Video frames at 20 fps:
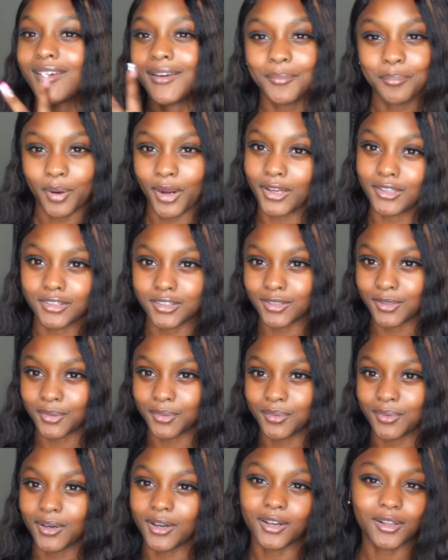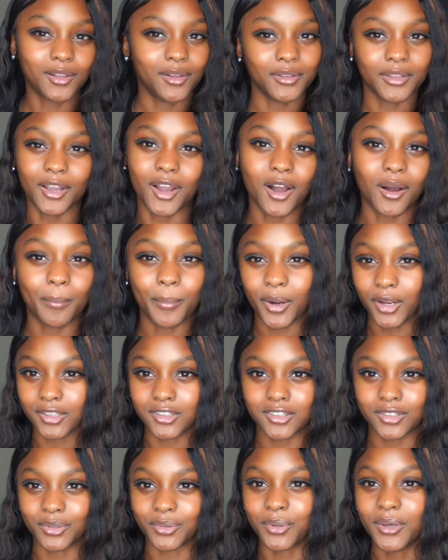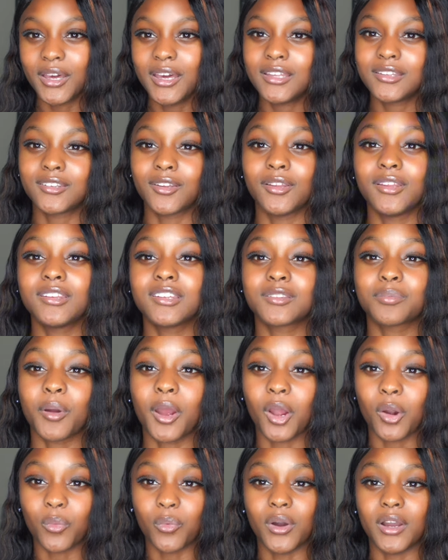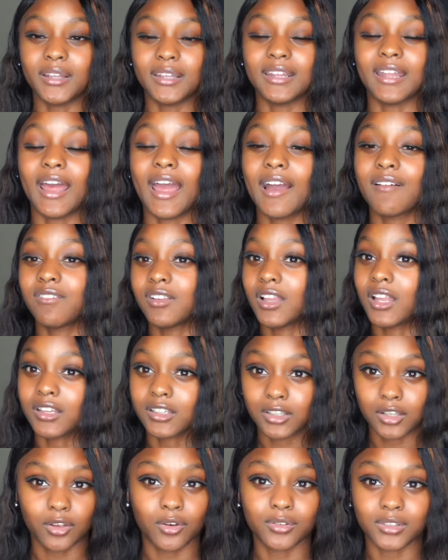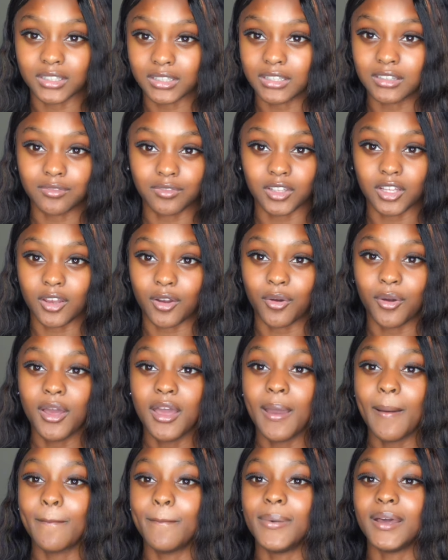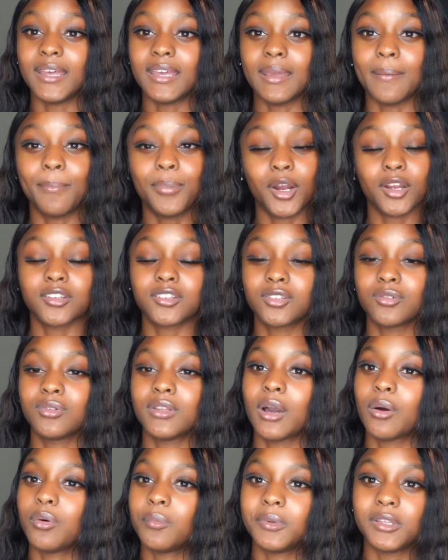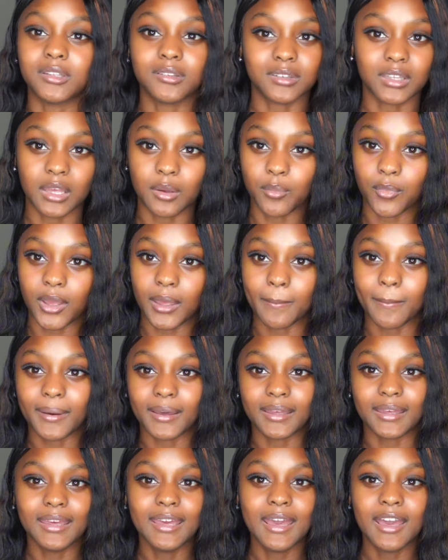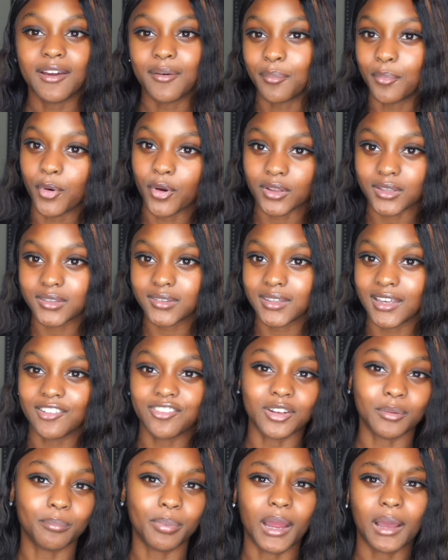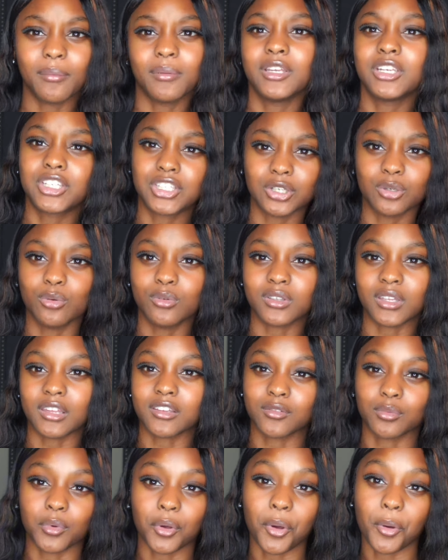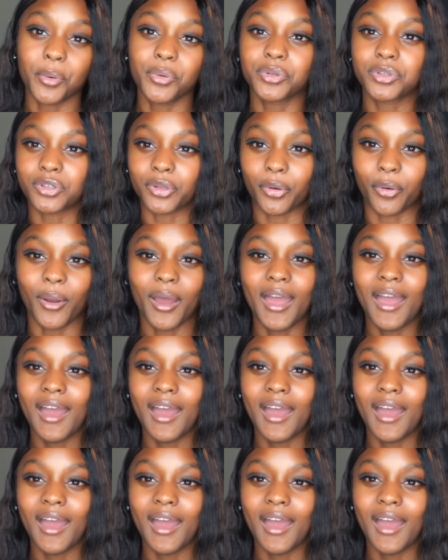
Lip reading: part two, a clothing haul part two. So this is part one, and I have a lot of clothes in this video, but in part two that will be the same way, but more stuff and probably shoes as well. So